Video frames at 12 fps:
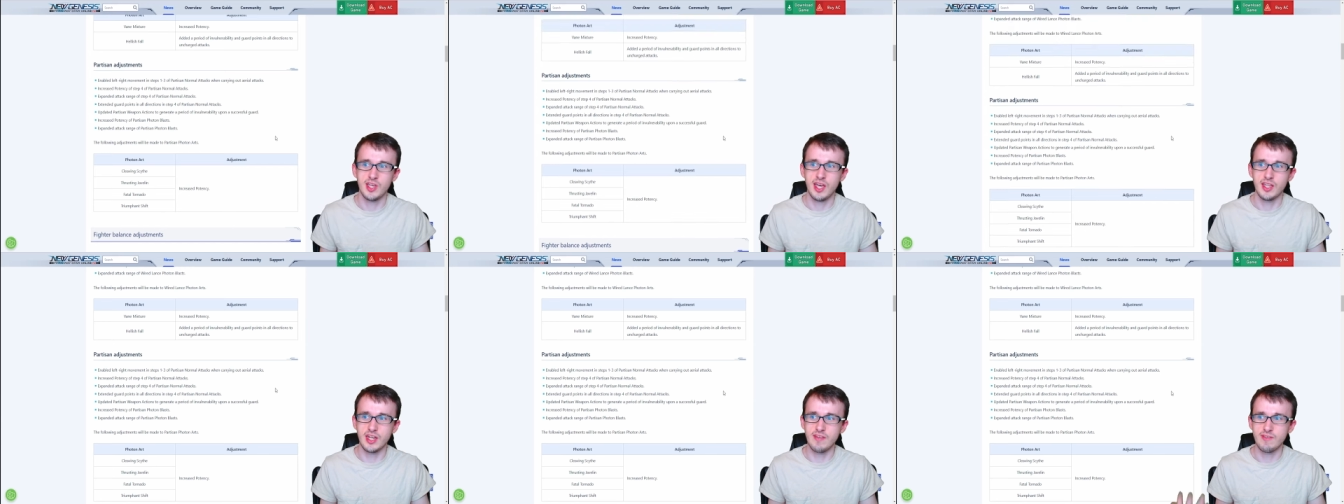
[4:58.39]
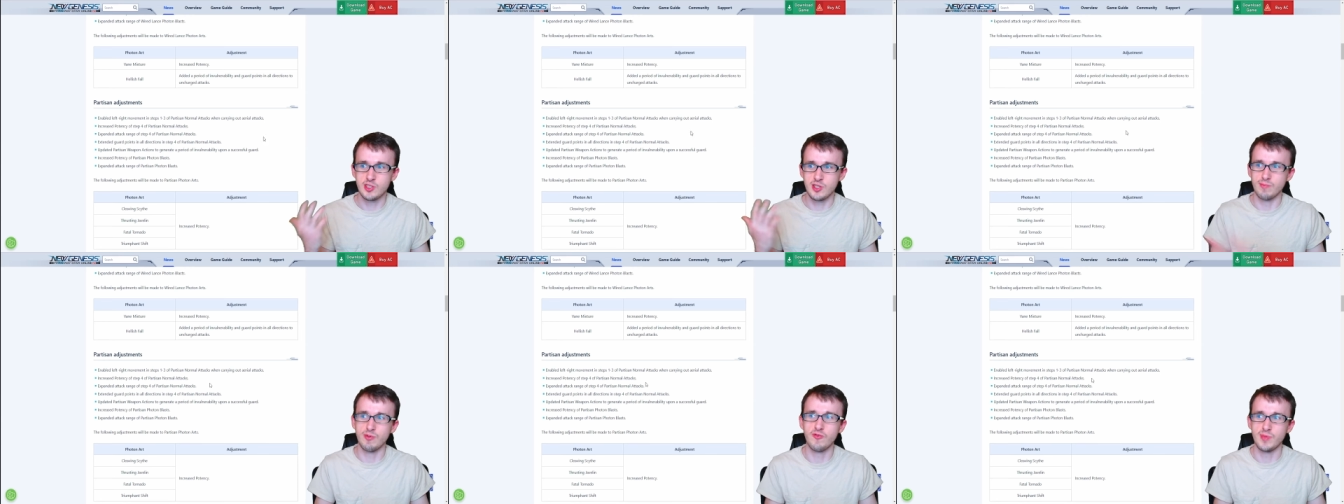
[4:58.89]
and then even some
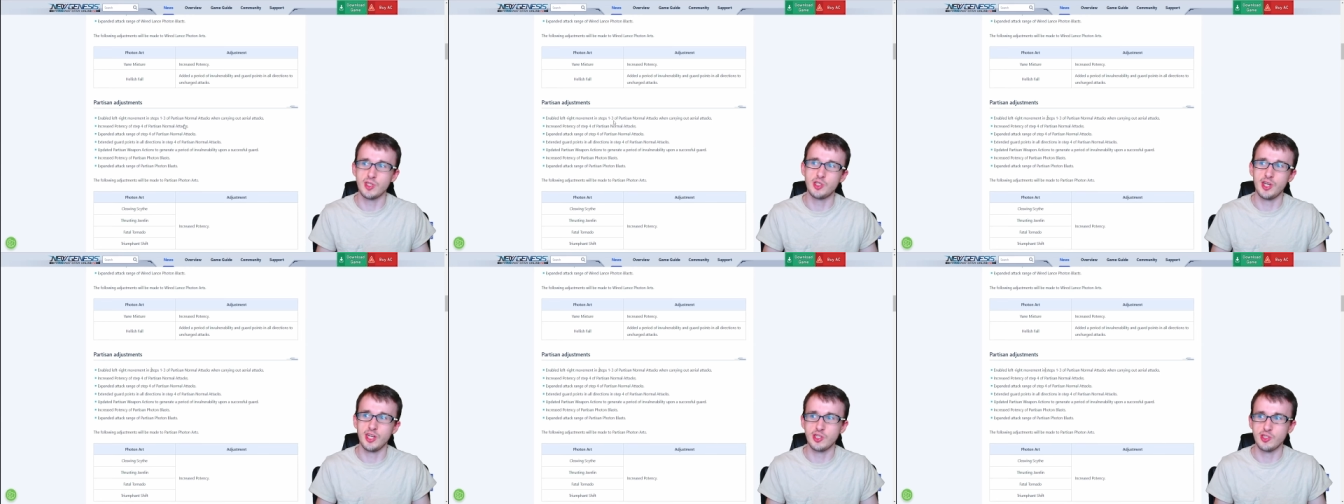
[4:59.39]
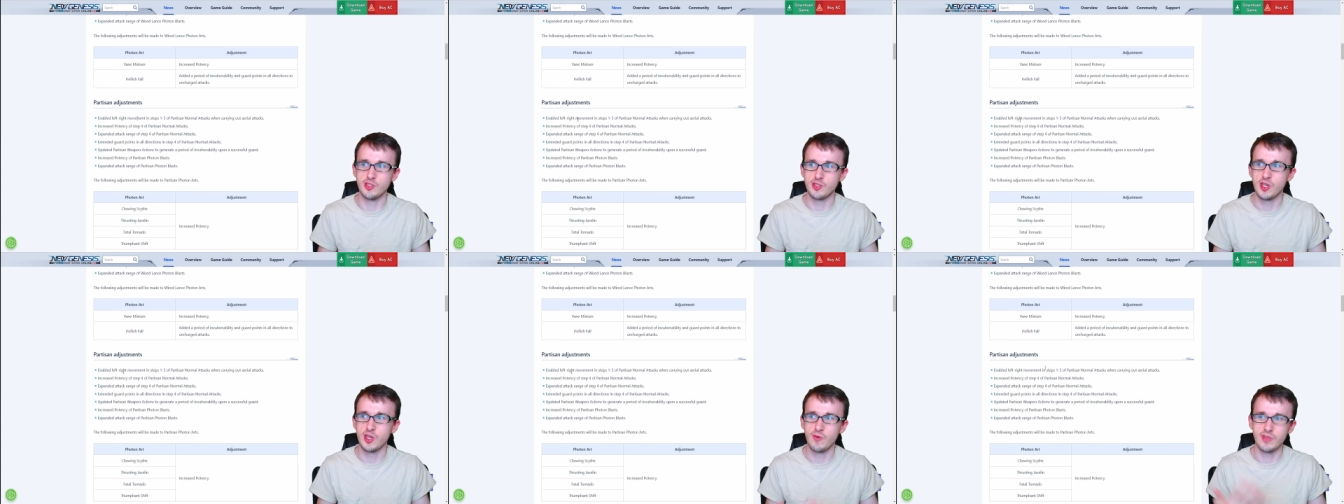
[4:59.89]
movement changes
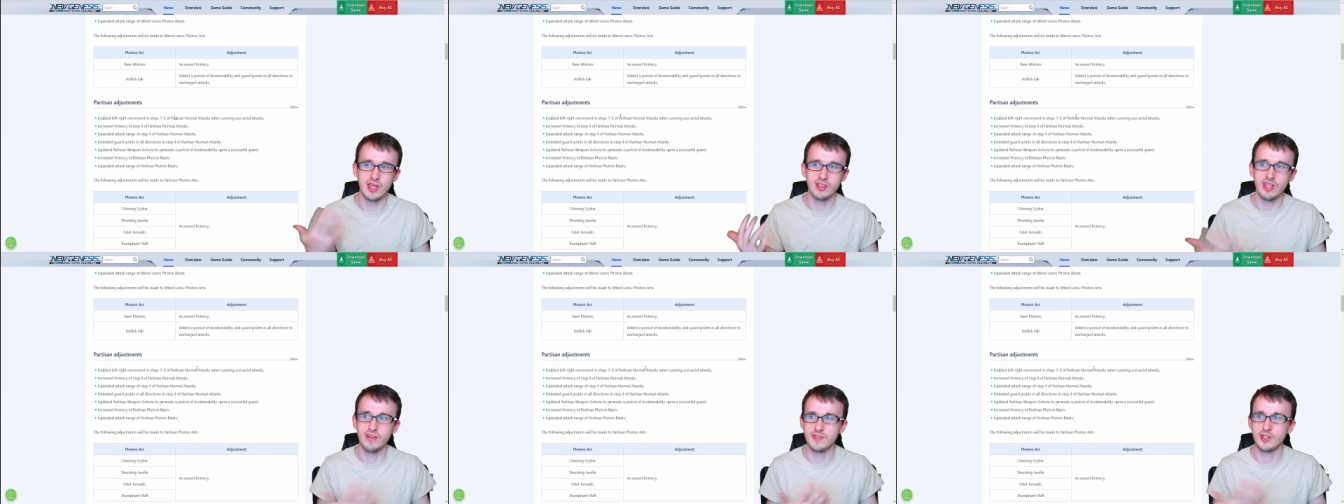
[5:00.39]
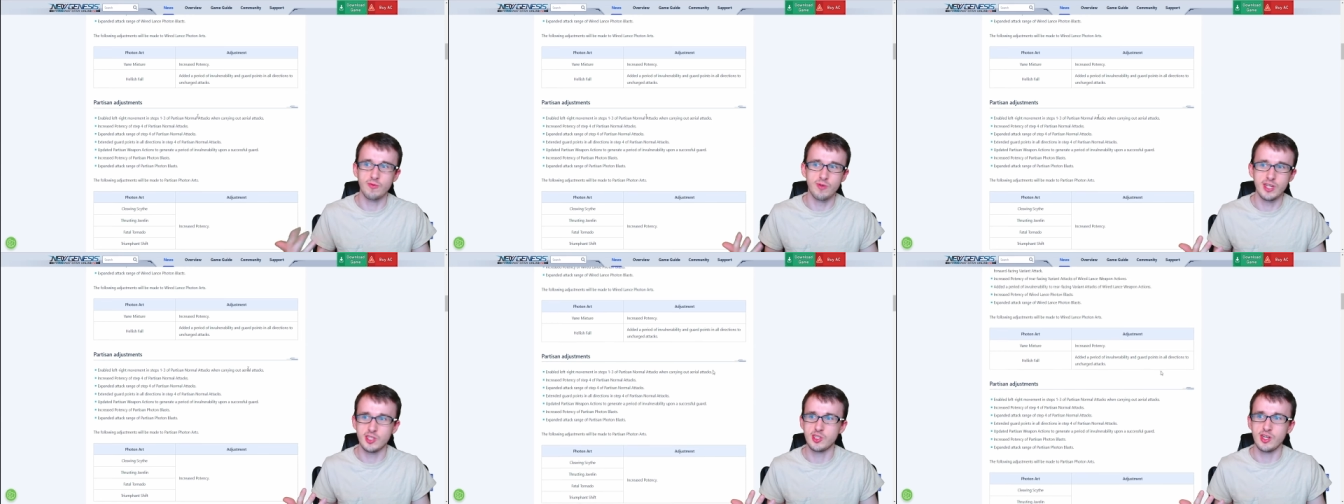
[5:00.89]
with that left and
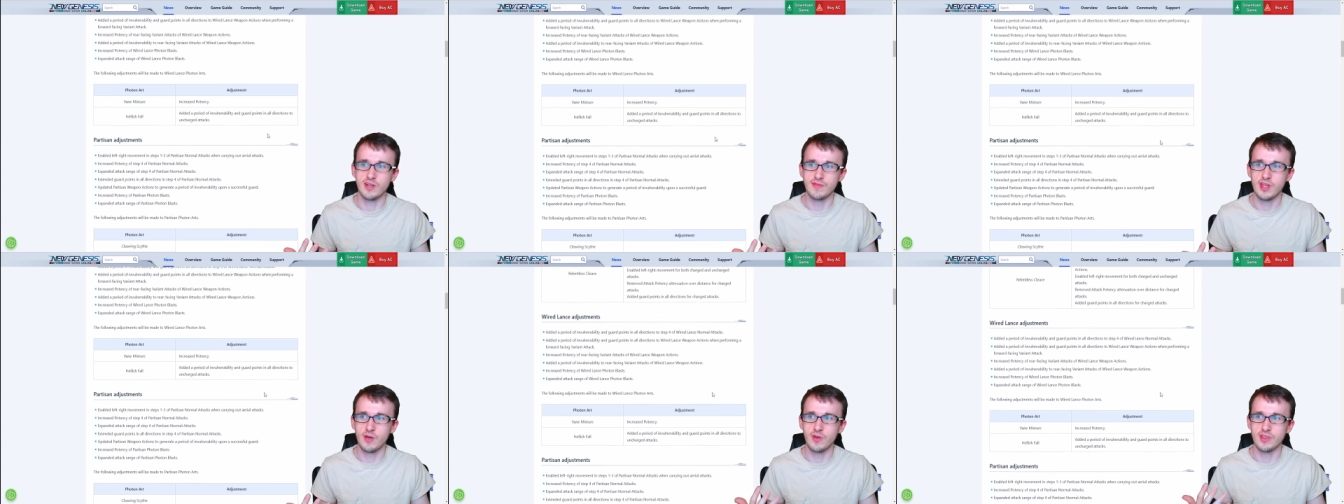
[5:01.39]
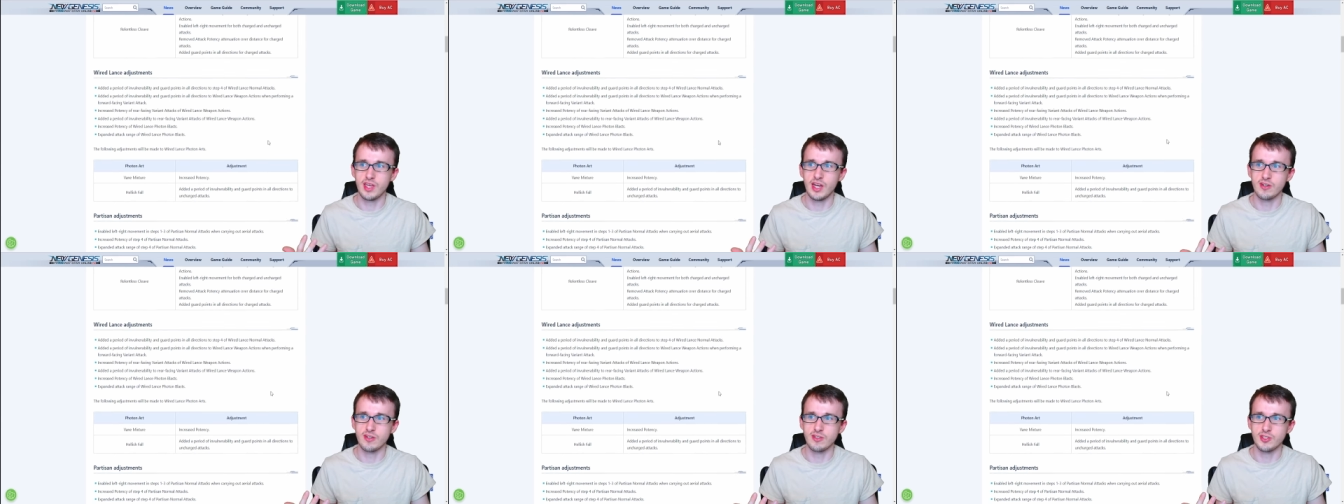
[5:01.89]
right stuff with the
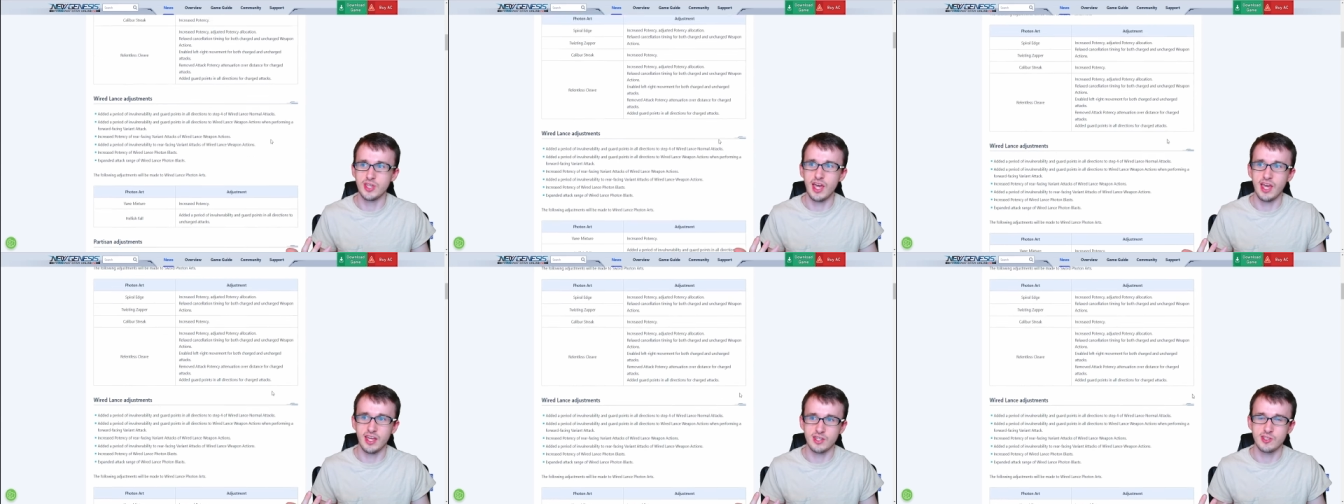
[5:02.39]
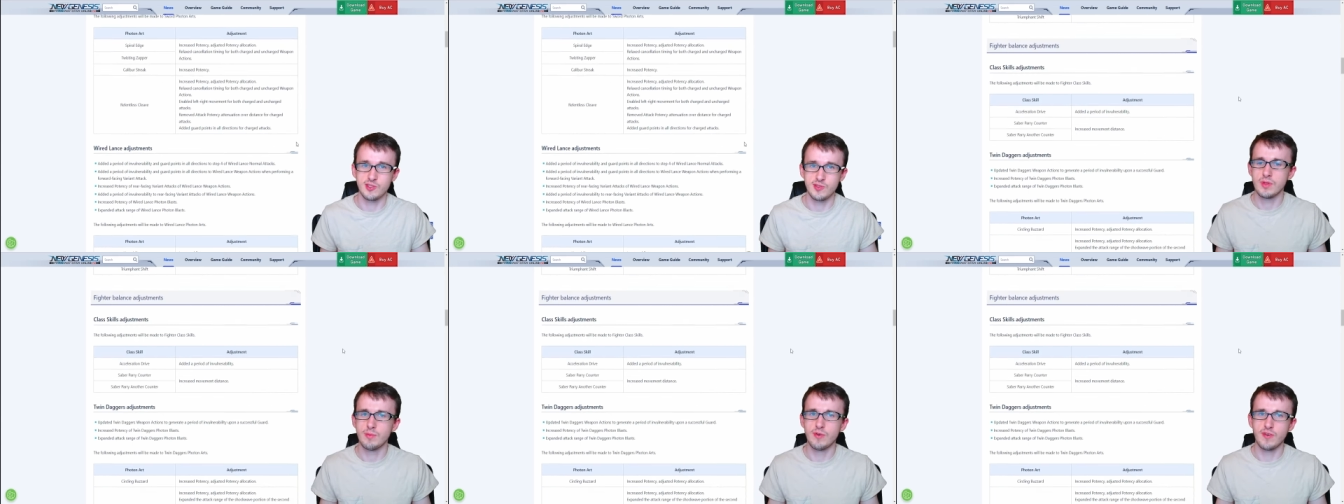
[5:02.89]
aerial attacks.
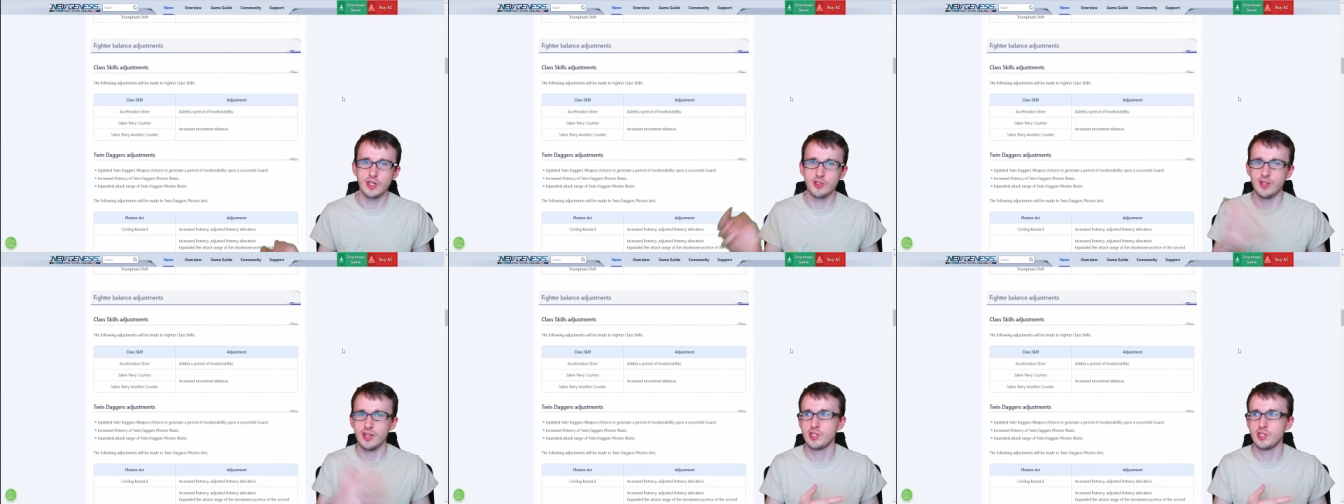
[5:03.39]
Moving on to the next